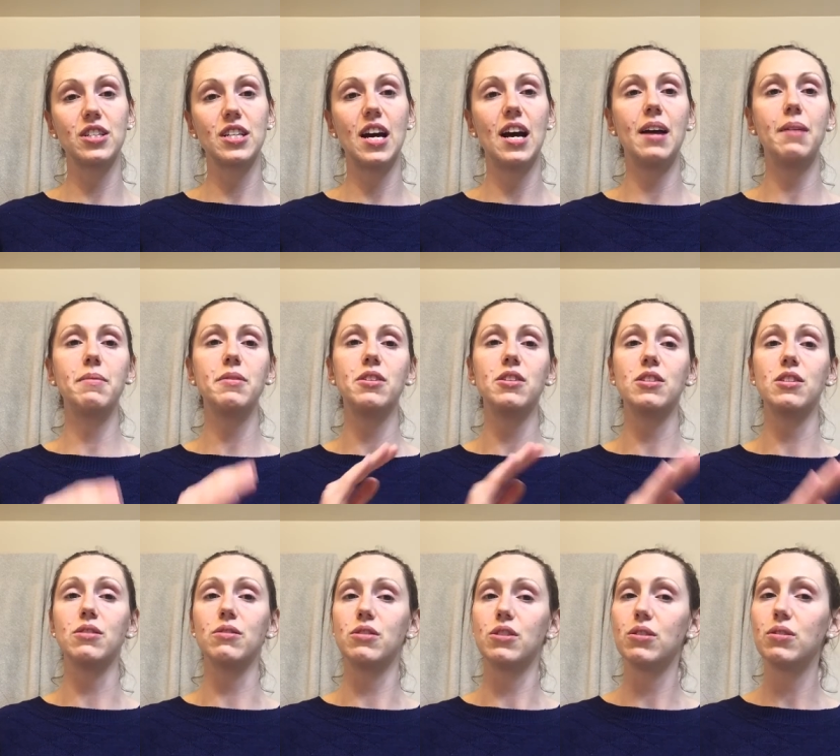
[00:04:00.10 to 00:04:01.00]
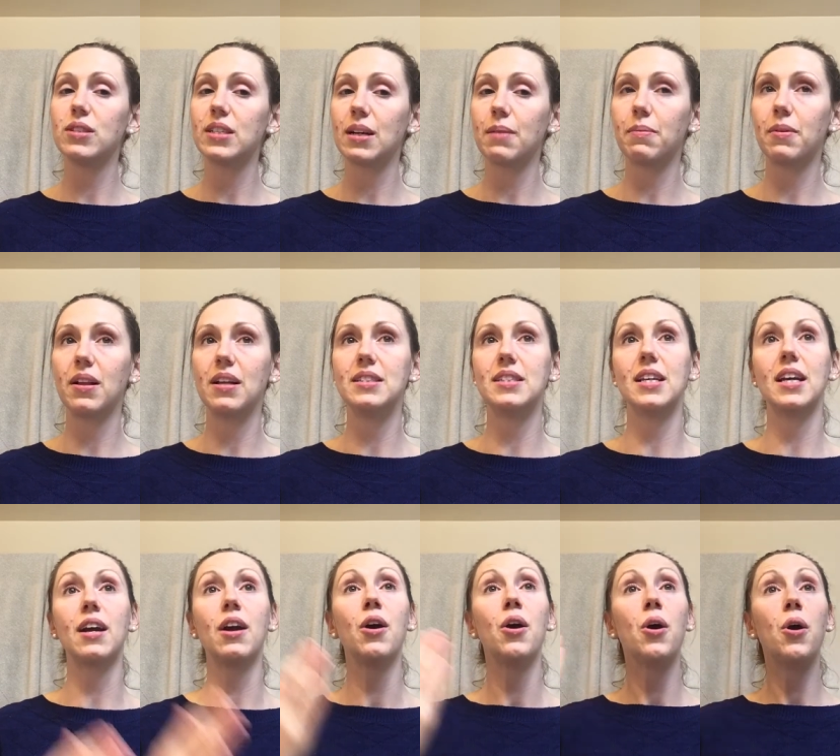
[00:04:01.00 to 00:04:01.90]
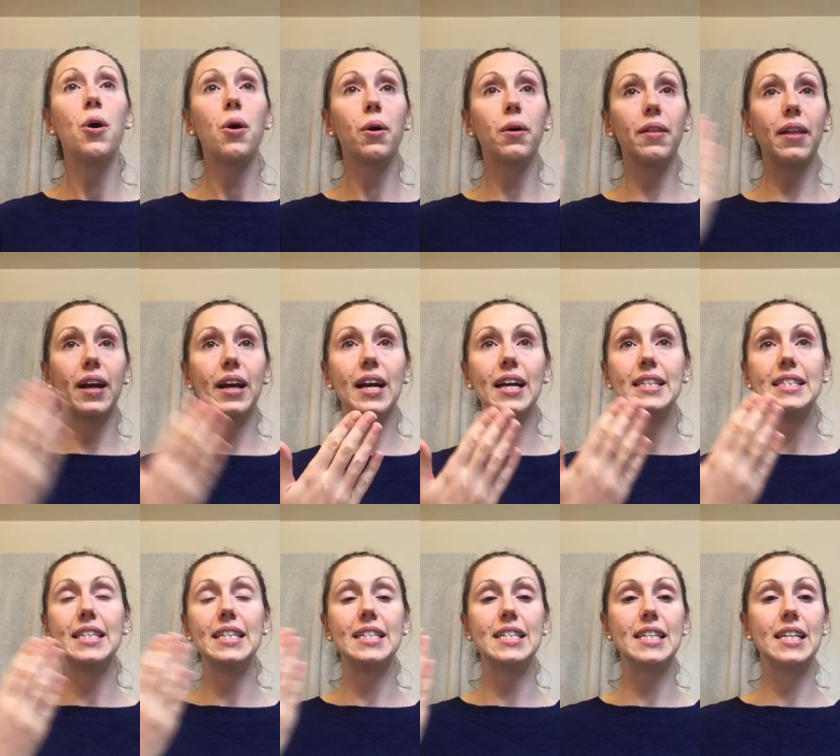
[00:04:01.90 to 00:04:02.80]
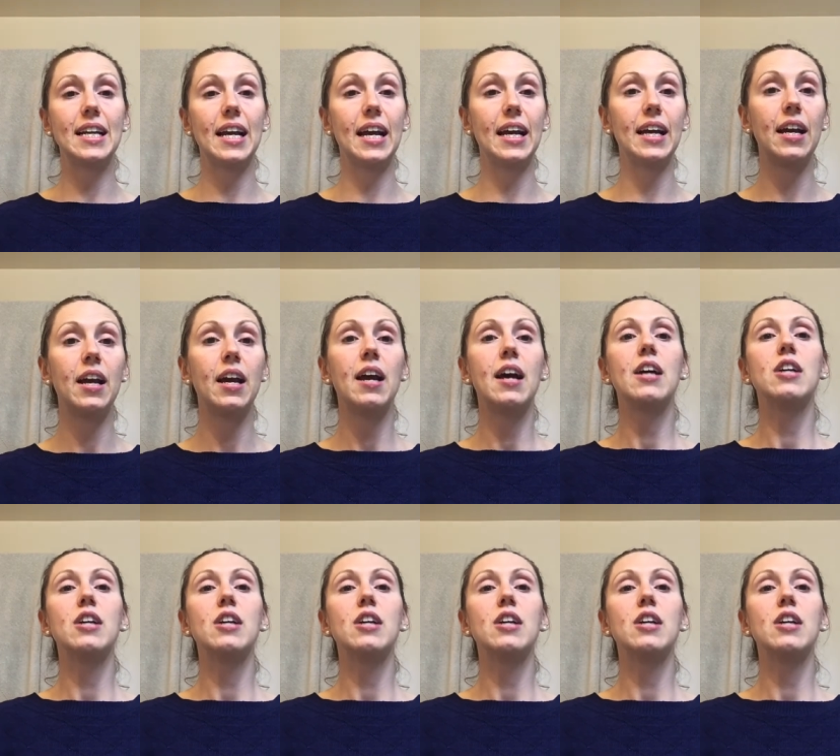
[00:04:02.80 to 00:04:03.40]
time. You can do two-step cleansing, or like I did tonight,